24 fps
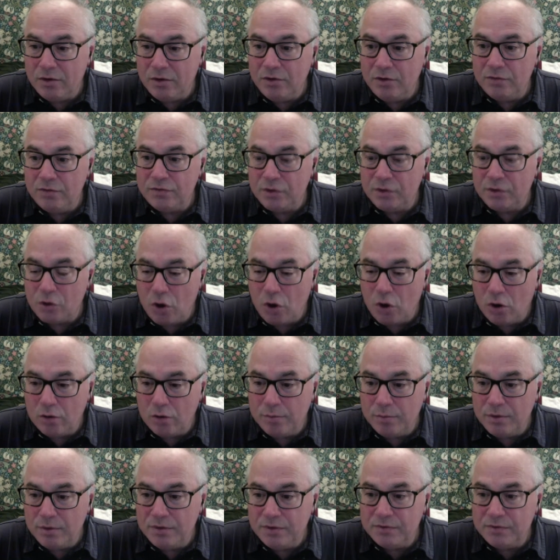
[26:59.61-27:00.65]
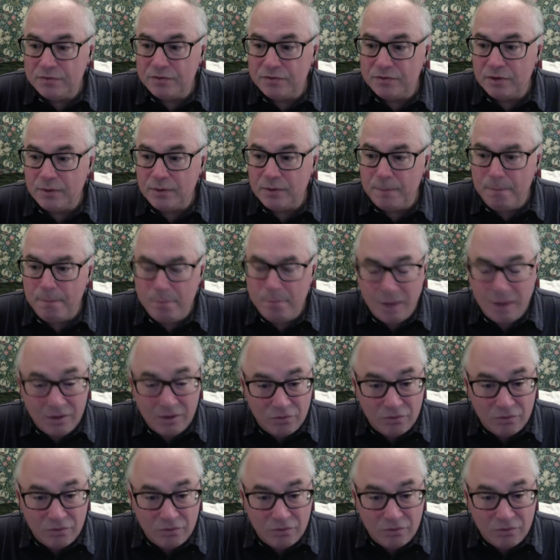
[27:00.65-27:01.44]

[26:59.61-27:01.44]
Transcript: economists, uh, mainstream